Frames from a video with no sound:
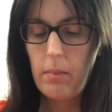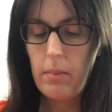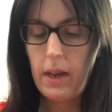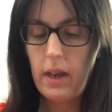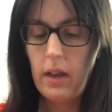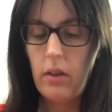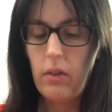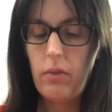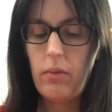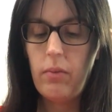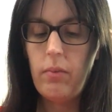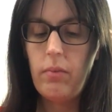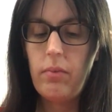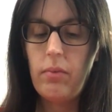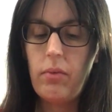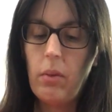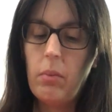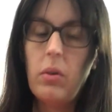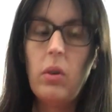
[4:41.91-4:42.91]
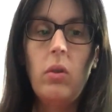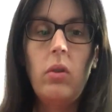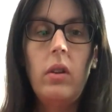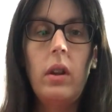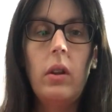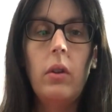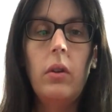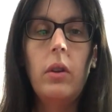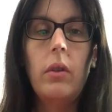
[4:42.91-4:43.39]
but he's from New
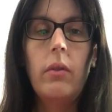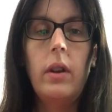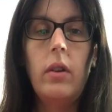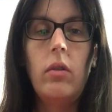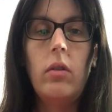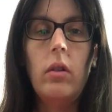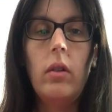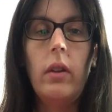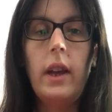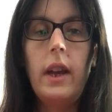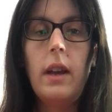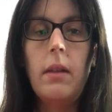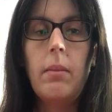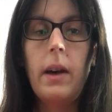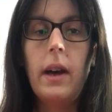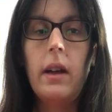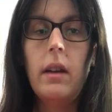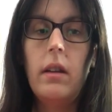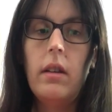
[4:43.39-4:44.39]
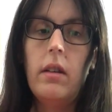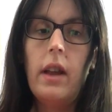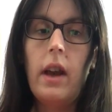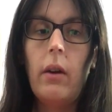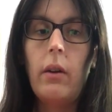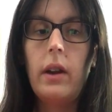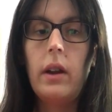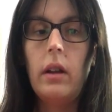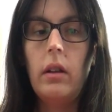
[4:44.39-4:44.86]
Zealand originally, but
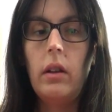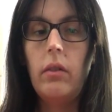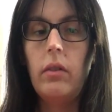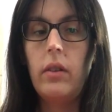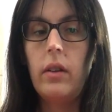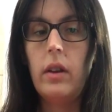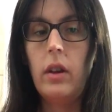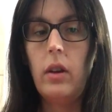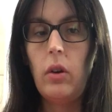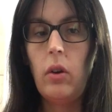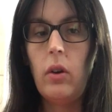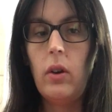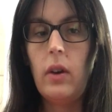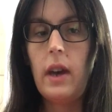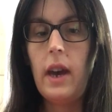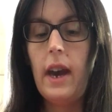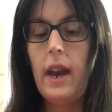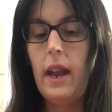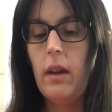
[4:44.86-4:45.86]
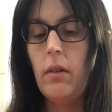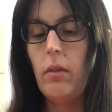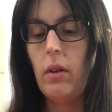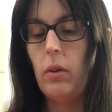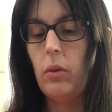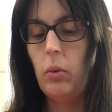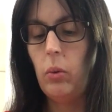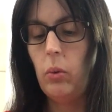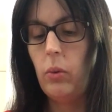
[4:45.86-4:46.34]
now he lives in the UK and
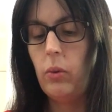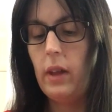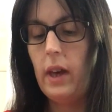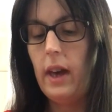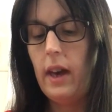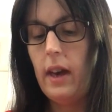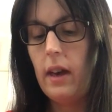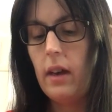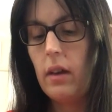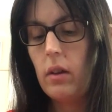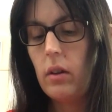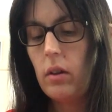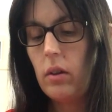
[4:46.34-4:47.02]
wrestles there.